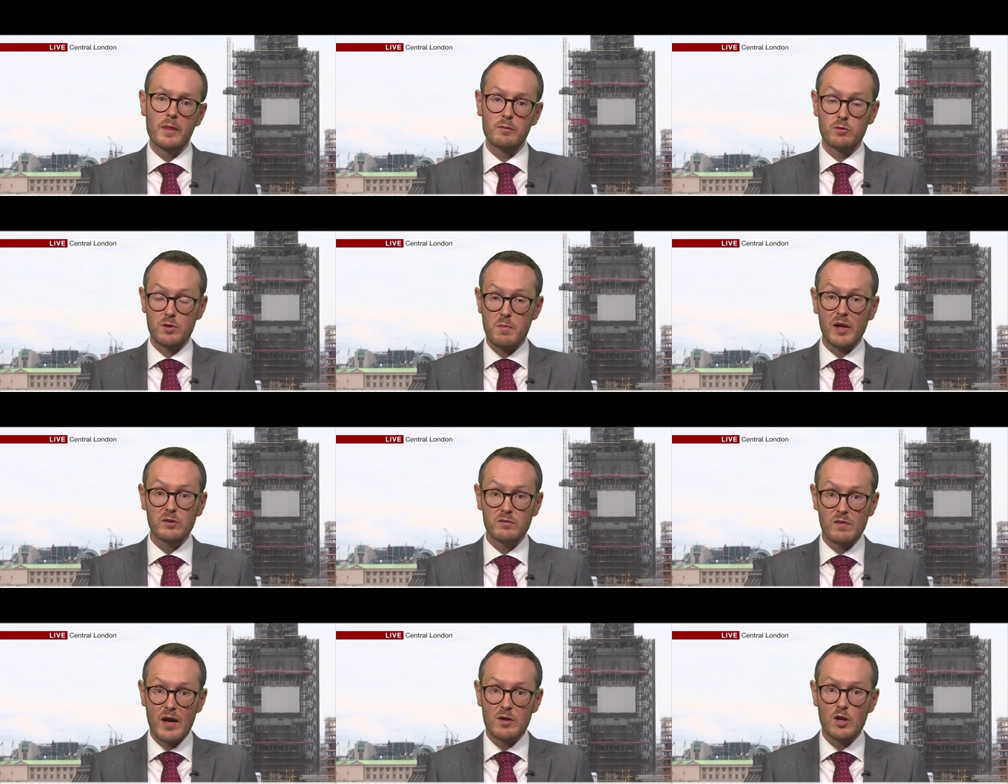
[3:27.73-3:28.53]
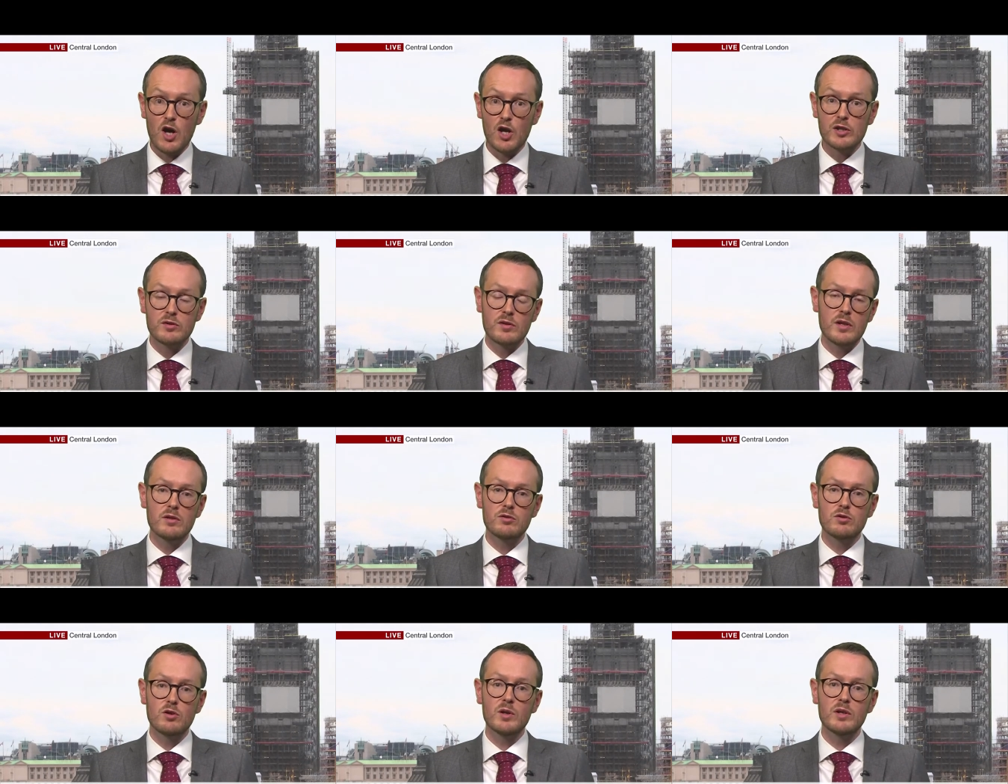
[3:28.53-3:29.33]
to the best of our knowledge,
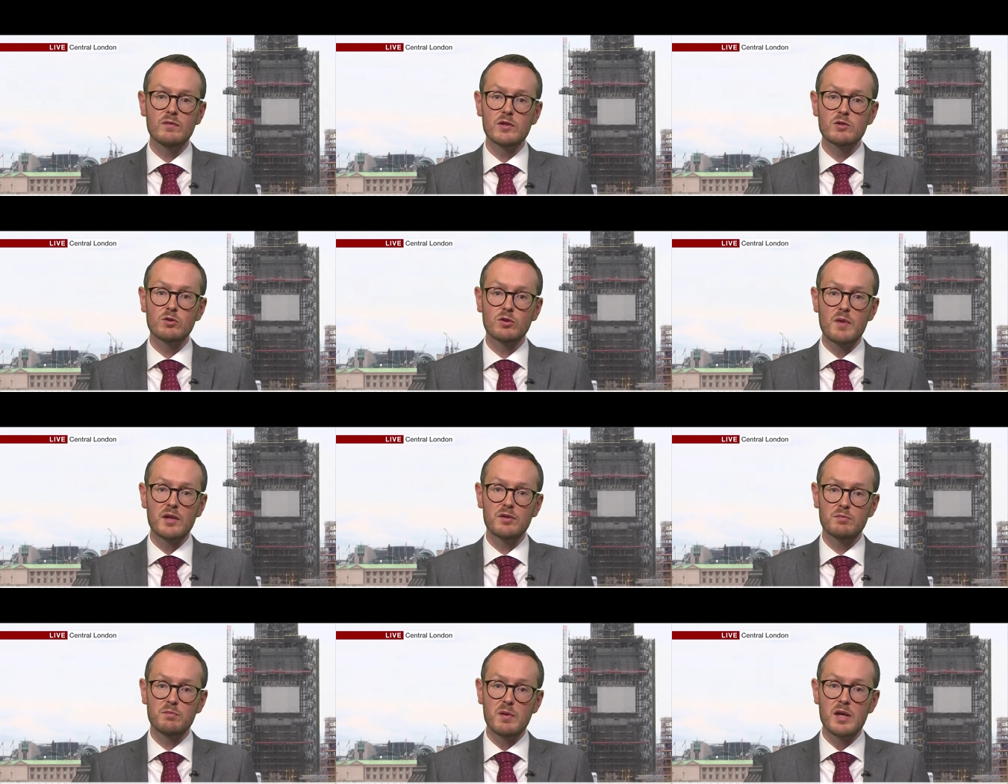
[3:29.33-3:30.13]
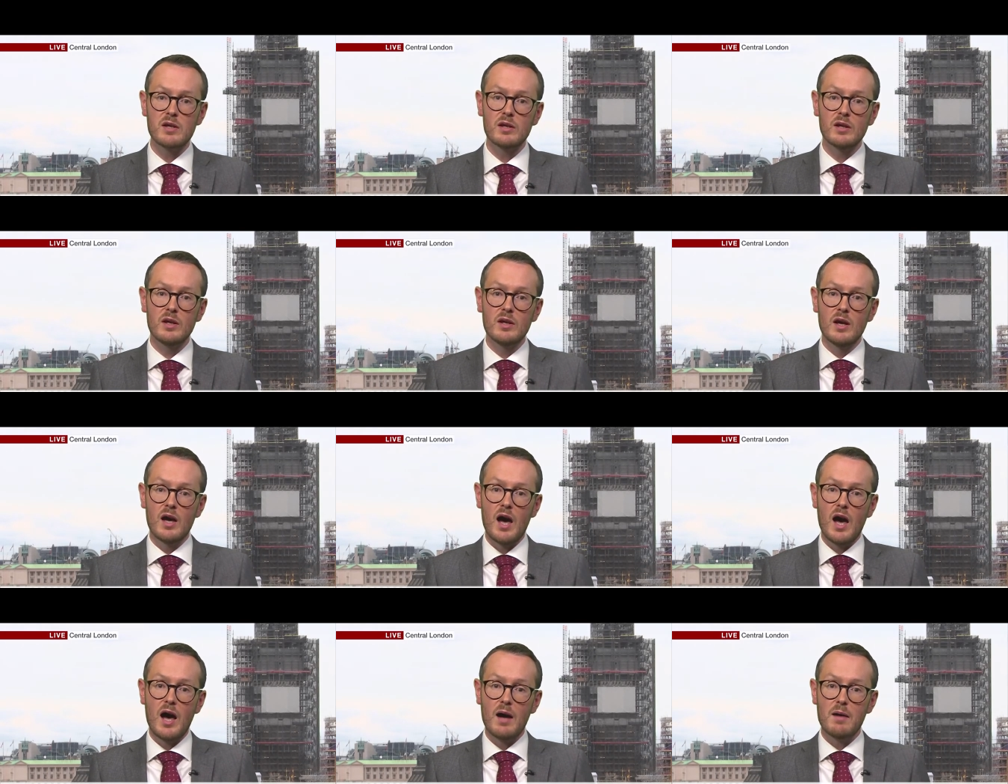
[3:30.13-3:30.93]
these two individuals may speak
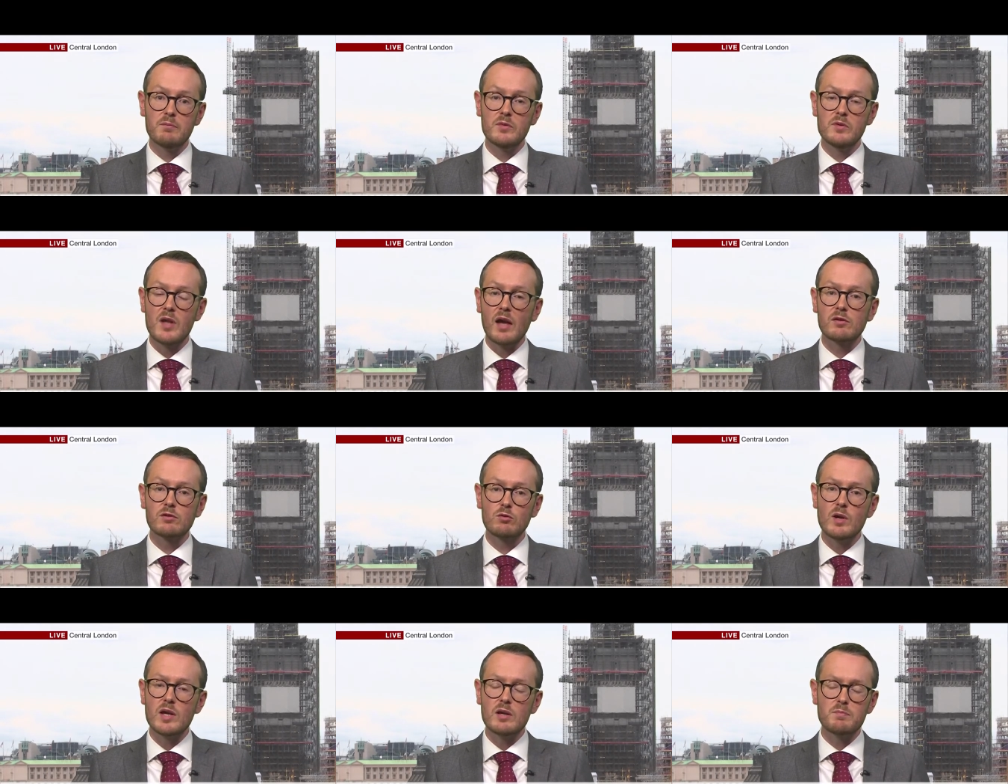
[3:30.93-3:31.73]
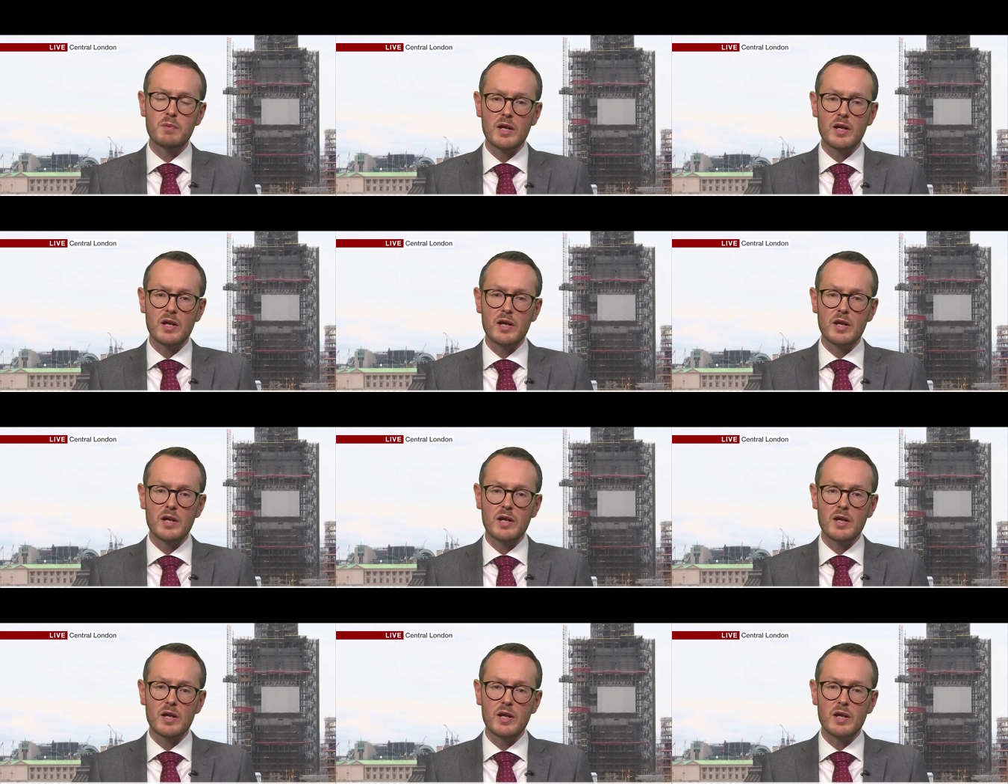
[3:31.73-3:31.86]
um, next week.